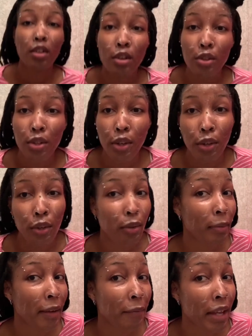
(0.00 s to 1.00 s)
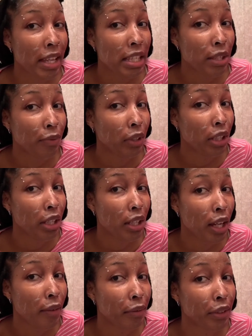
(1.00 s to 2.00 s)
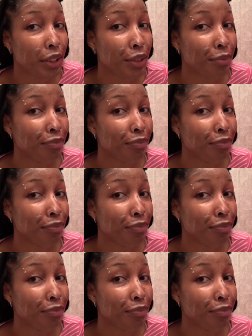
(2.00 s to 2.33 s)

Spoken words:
So my face is fully covered.